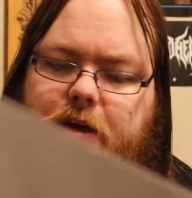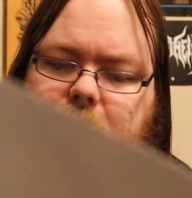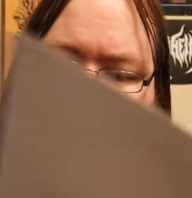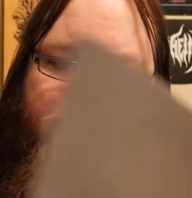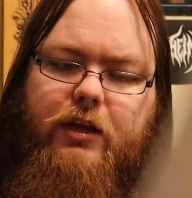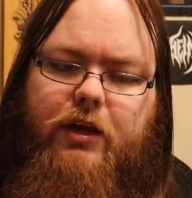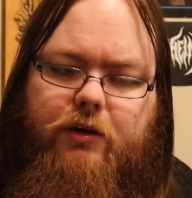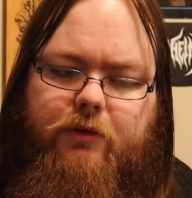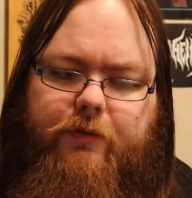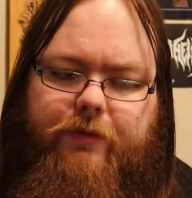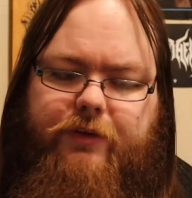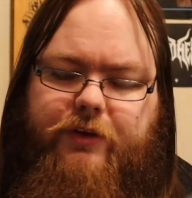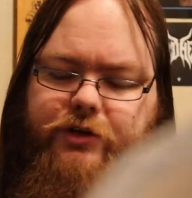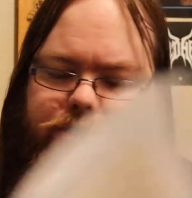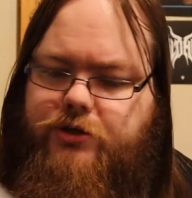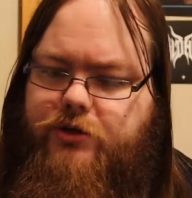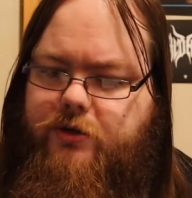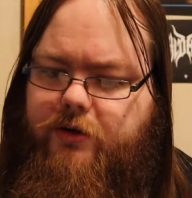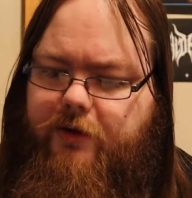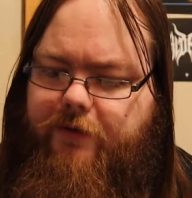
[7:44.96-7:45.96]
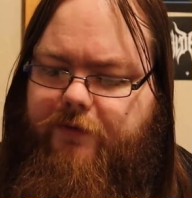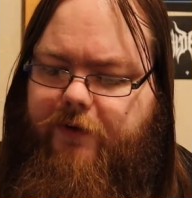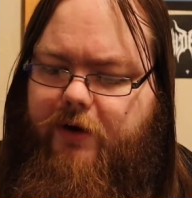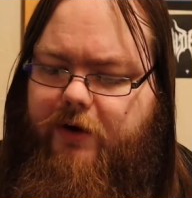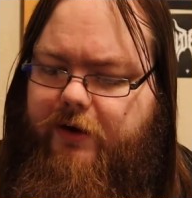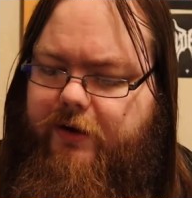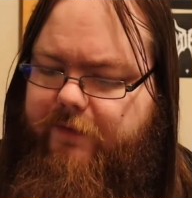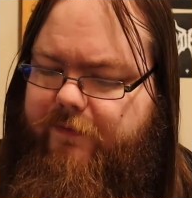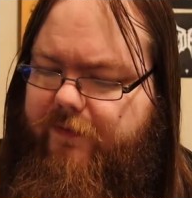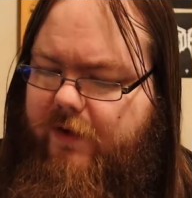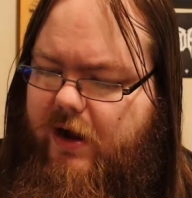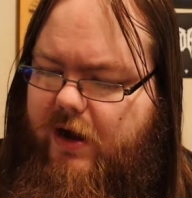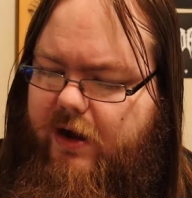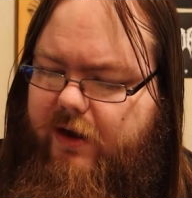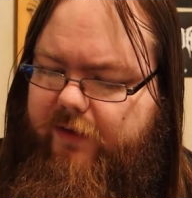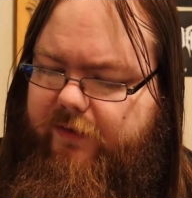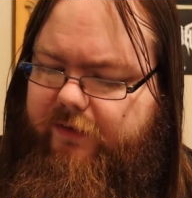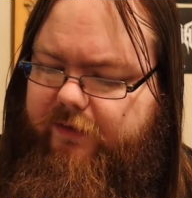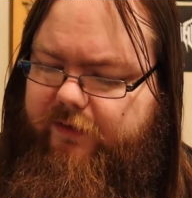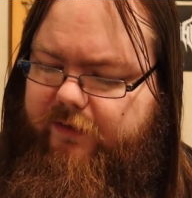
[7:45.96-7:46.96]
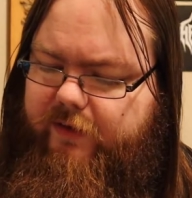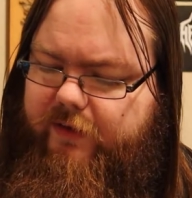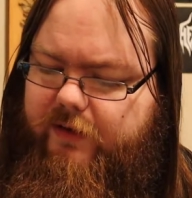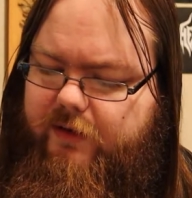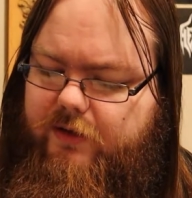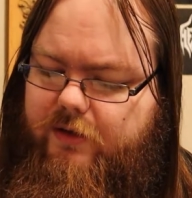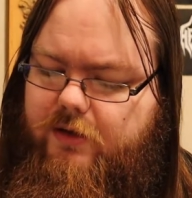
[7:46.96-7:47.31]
along with the Journal of Argynvost